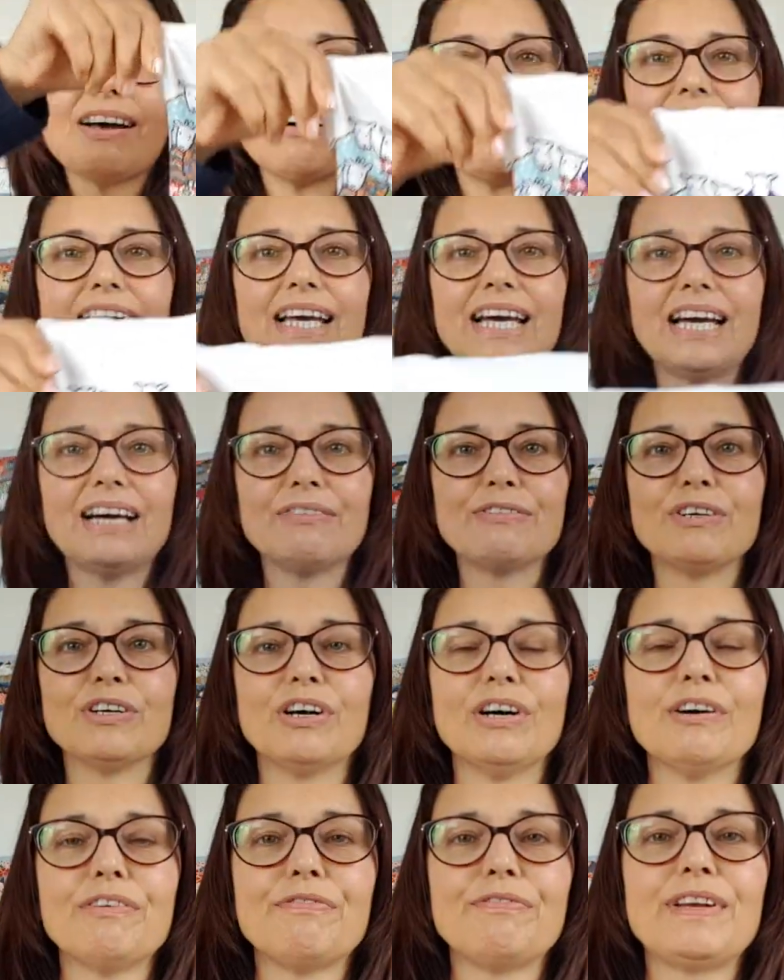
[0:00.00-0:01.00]
I have
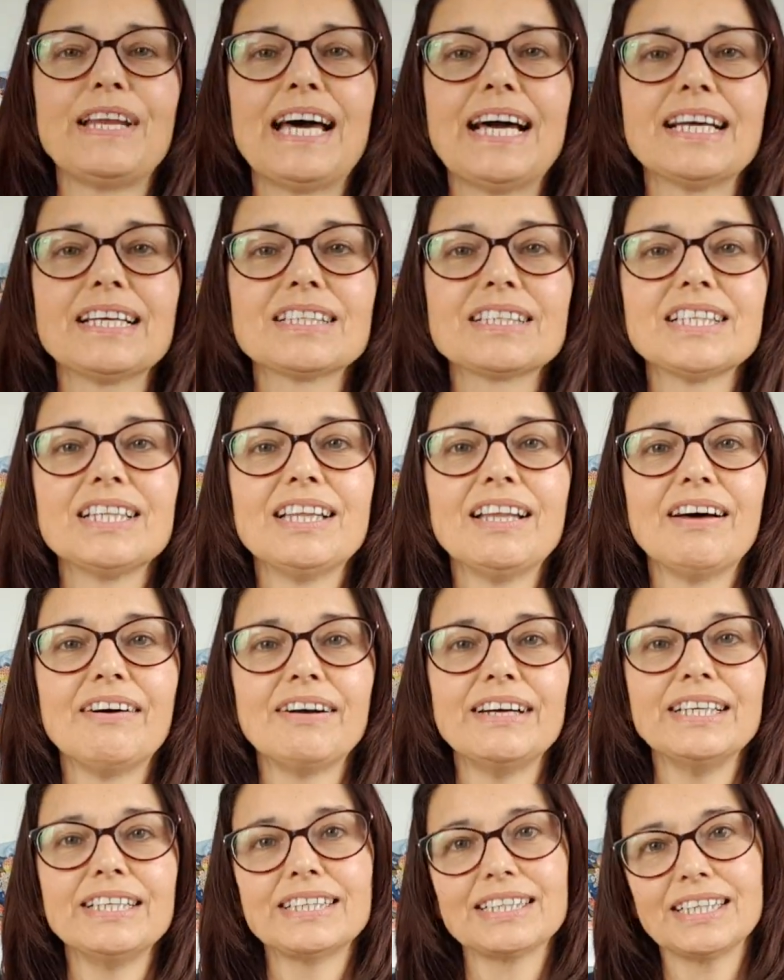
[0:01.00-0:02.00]
got a Flax
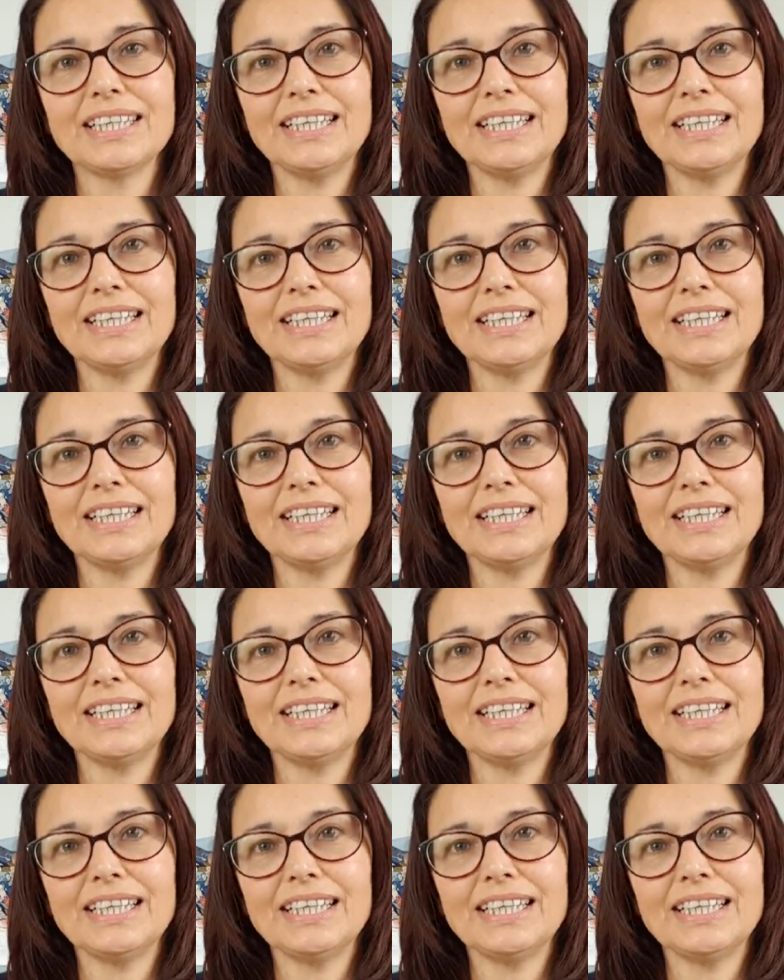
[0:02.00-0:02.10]
Light